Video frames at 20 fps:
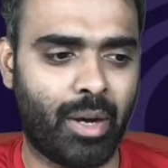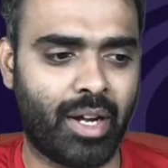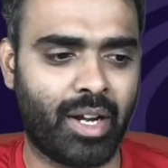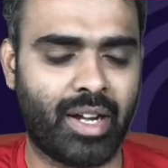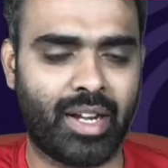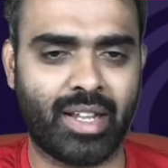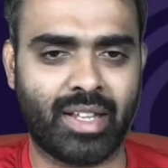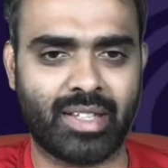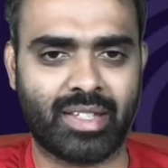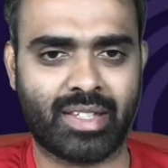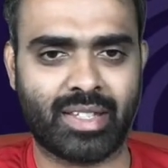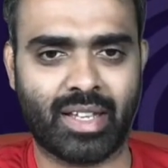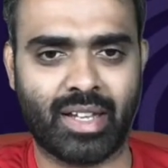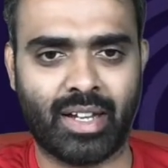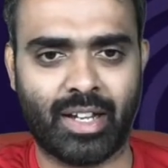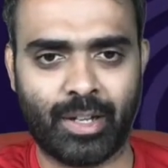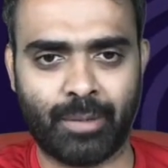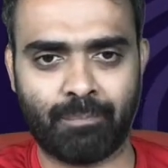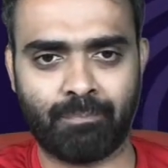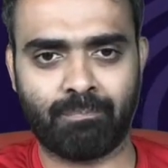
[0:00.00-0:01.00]
it is
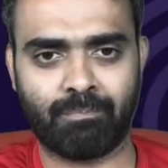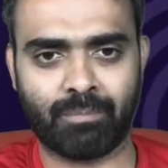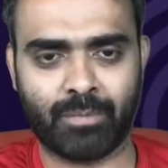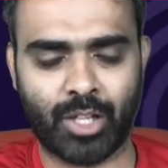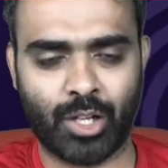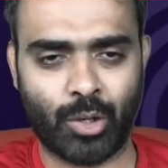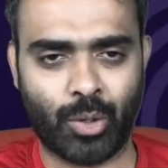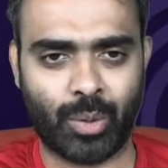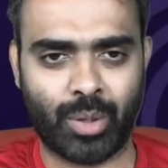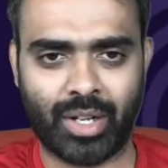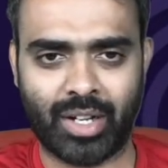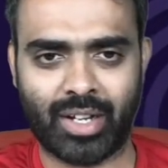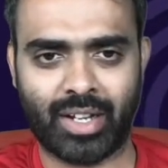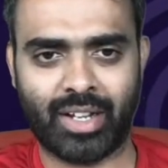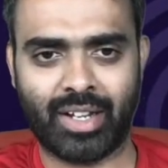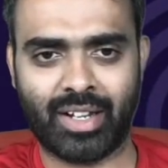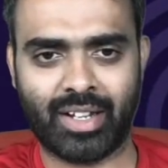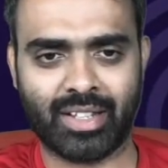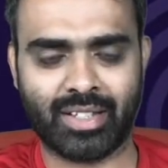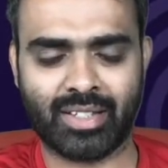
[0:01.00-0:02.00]

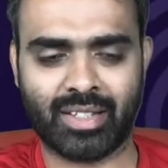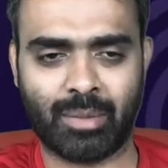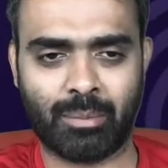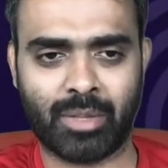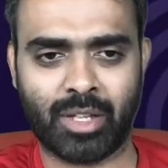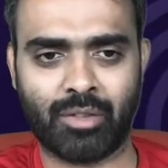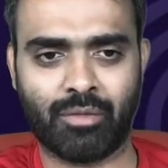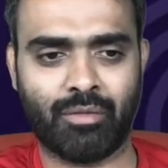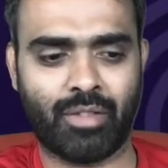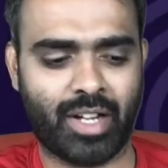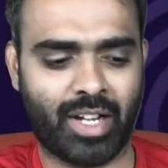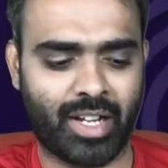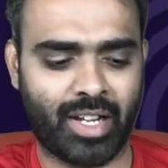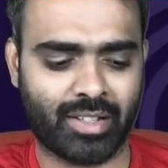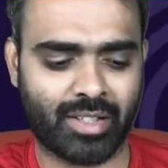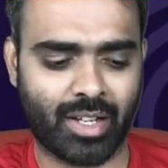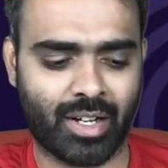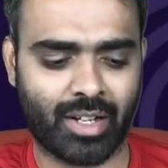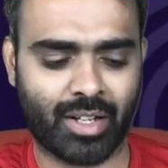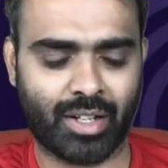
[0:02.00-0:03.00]
it is something very
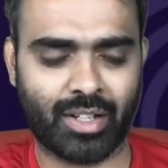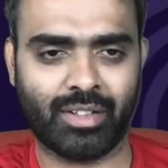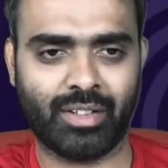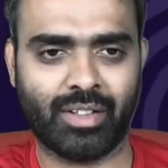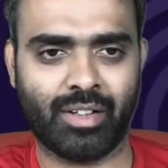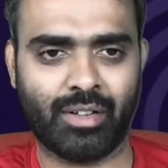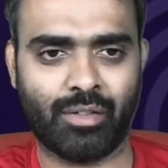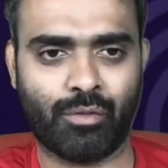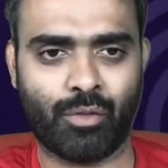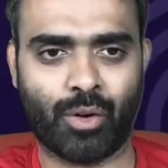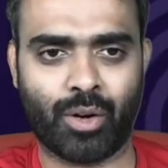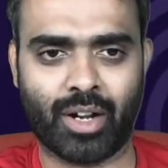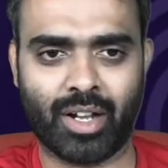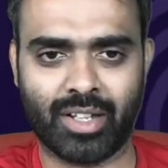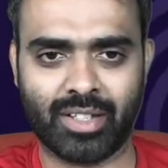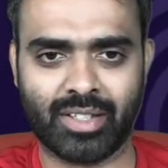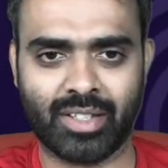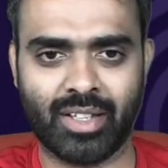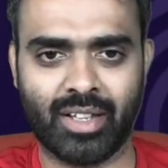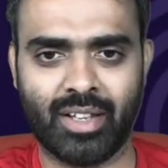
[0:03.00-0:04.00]
exciting for
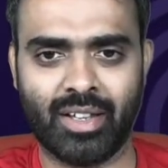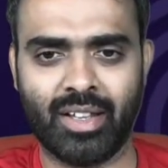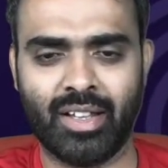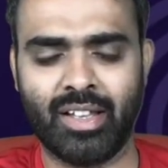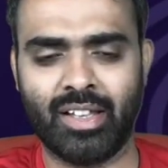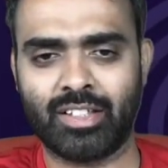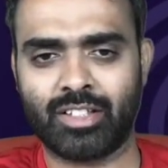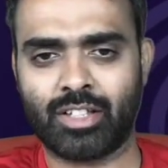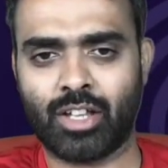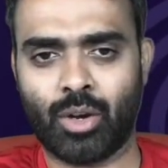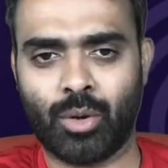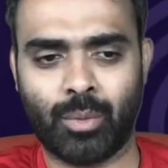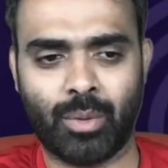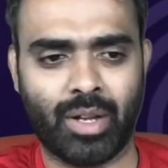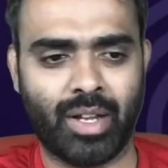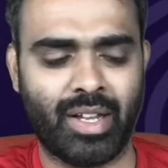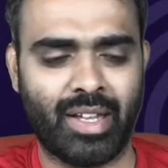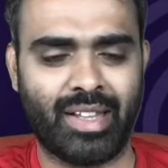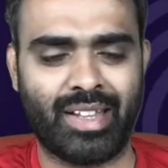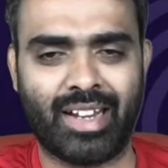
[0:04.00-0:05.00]
us. So
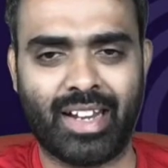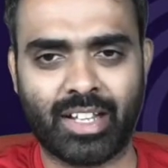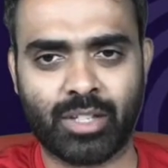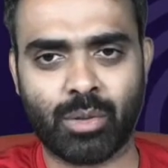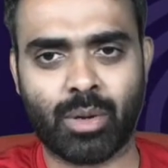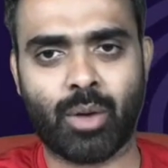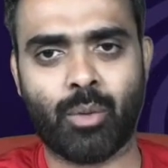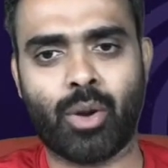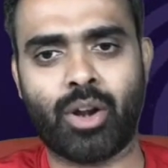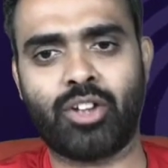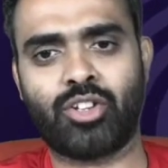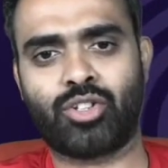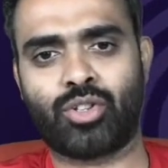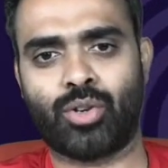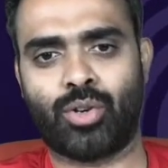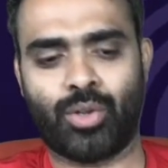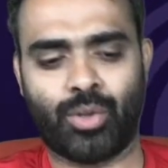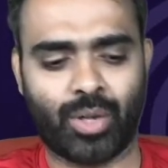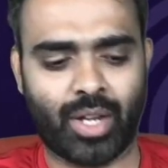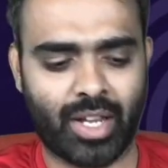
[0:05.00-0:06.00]
the next one I want to
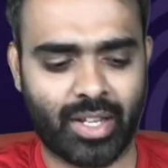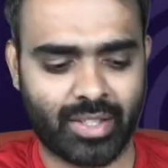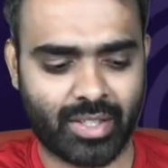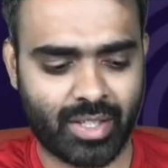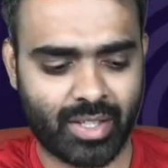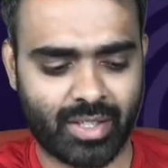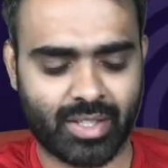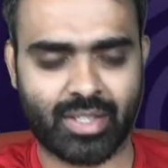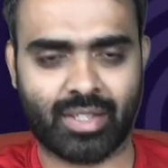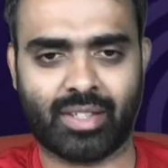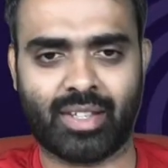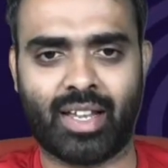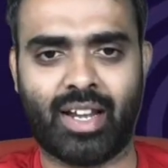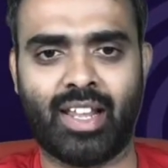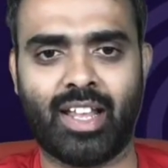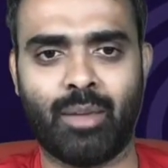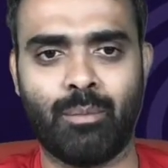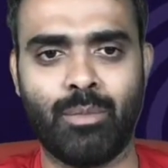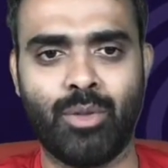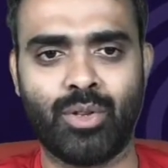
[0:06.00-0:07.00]
show you guys is
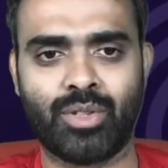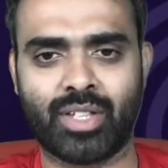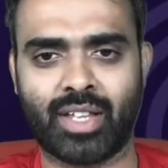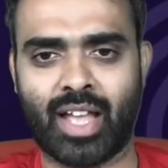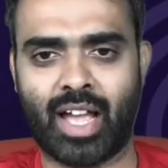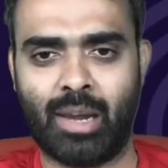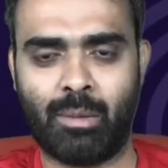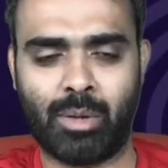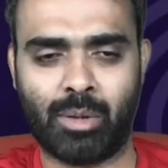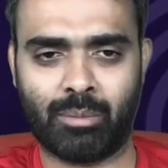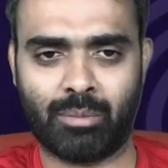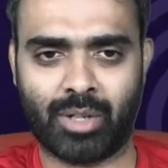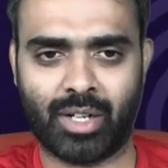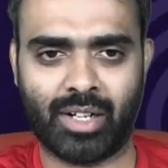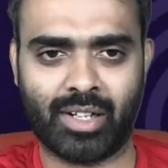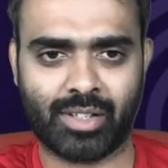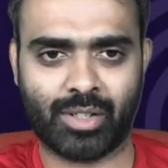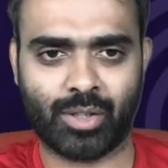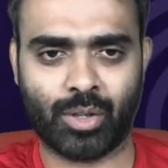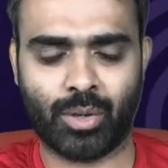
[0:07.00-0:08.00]
selling a music album,
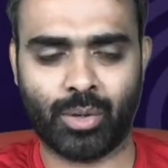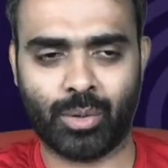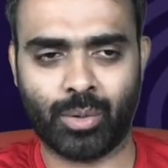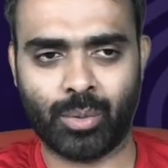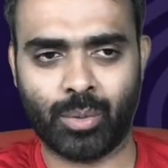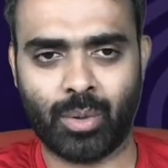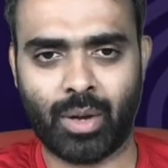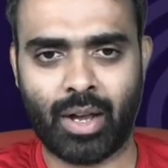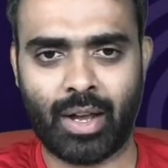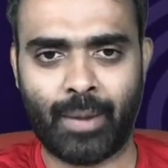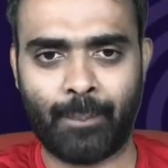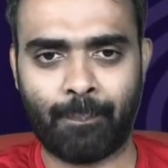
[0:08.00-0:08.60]
right? So